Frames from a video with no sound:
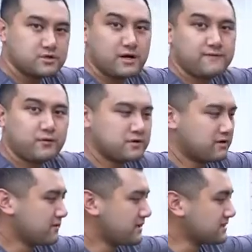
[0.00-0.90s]
The trifold
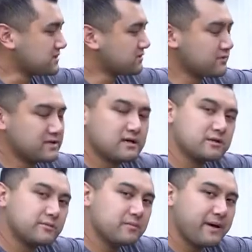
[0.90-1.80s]
cover has three
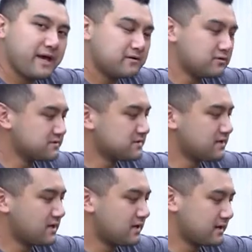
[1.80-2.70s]
aluminum
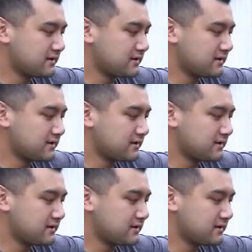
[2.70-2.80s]
panels uh,